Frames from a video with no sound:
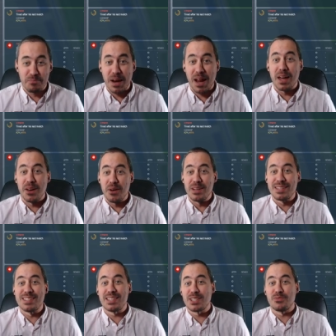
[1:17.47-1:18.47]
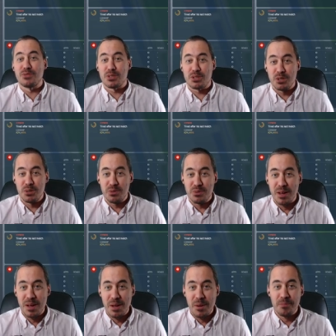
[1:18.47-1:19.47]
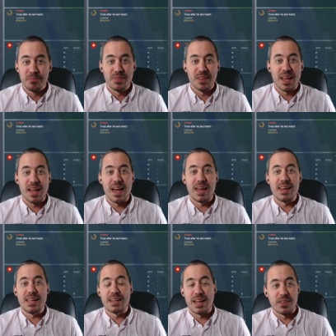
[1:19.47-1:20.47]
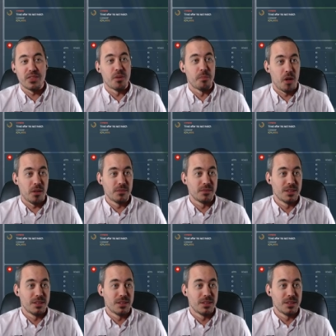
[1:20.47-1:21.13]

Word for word: but I know he's 6 foot 2 and he can head the ball.